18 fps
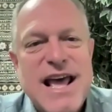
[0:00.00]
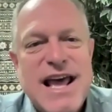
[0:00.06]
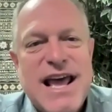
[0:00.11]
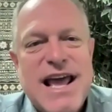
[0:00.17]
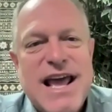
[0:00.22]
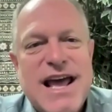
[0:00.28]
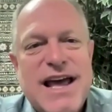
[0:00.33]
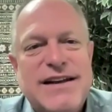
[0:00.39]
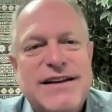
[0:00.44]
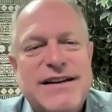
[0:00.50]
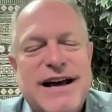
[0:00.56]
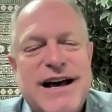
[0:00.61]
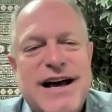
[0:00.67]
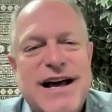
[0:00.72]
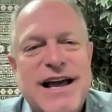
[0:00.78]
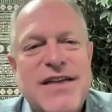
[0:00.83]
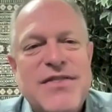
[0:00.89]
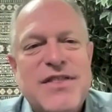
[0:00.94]
And
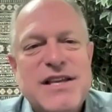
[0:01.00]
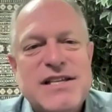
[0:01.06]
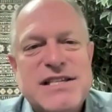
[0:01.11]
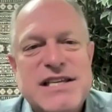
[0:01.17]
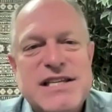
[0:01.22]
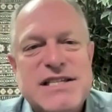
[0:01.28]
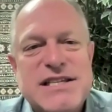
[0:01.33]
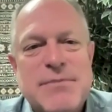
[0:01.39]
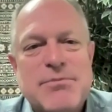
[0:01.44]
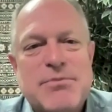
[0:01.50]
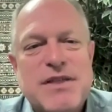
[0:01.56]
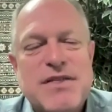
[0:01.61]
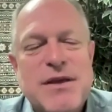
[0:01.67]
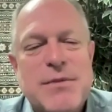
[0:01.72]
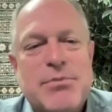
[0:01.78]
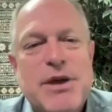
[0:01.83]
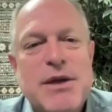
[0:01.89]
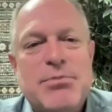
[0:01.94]
this is
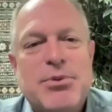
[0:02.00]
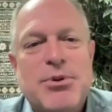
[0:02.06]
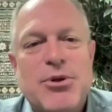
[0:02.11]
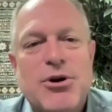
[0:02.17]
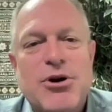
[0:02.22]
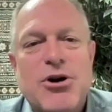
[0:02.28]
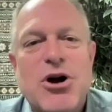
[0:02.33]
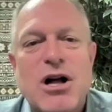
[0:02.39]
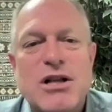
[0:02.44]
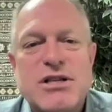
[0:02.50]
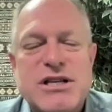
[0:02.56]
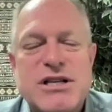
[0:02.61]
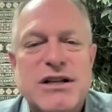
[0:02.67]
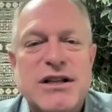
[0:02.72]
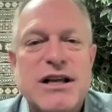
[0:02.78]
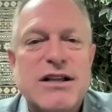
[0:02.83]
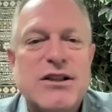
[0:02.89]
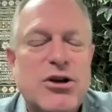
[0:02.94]
something that people are
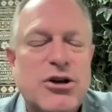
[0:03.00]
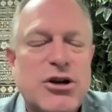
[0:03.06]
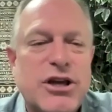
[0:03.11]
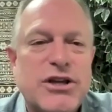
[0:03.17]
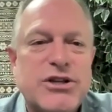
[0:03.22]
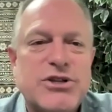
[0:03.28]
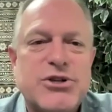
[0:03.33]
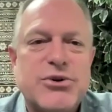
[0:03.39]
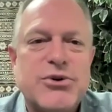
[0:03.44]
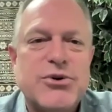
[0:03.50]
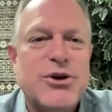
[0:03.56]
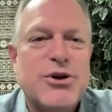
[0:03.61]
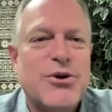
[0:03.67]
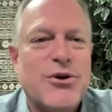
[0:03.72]
constantly looking to.